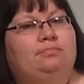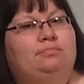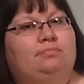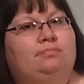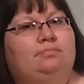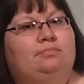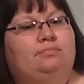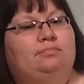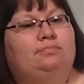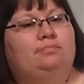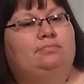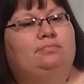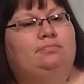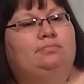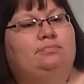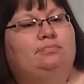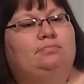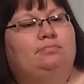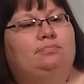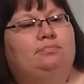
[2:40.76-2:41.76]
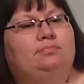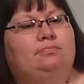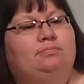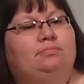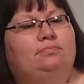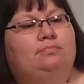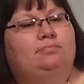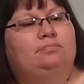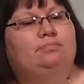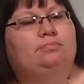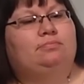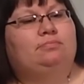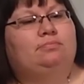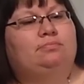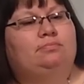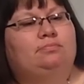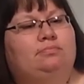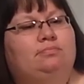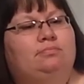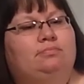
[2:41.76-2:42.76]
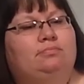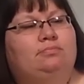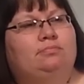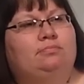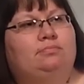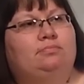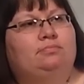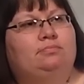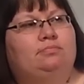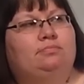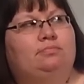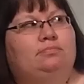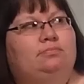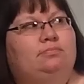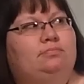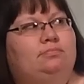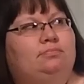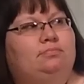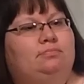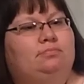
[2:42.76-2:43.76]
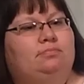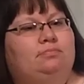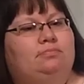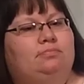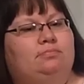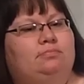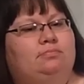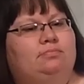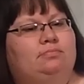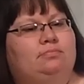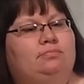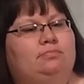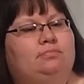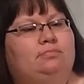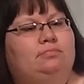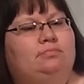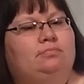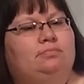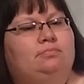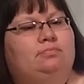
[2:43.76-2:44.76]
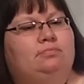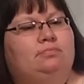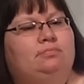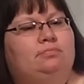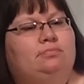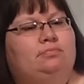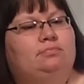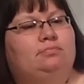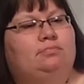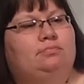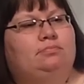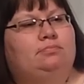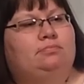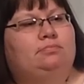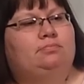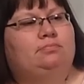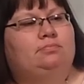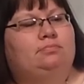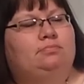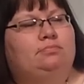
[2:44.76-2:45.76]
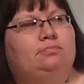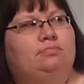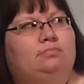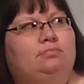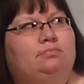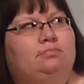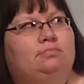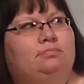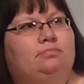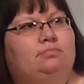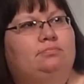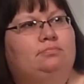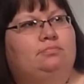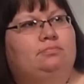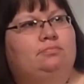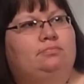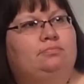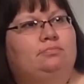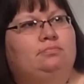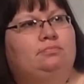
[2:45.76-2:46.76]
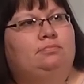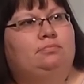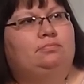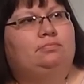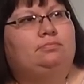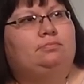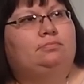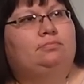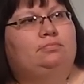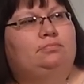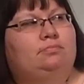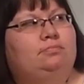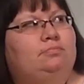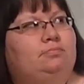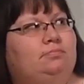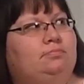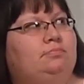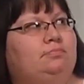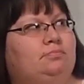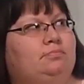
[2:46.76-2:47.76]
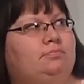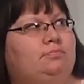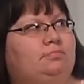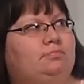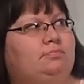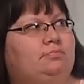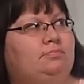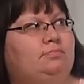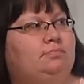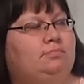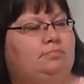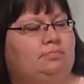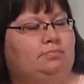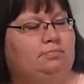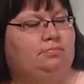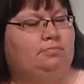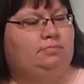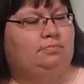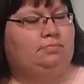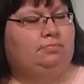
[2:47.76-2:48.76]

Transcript: (silent)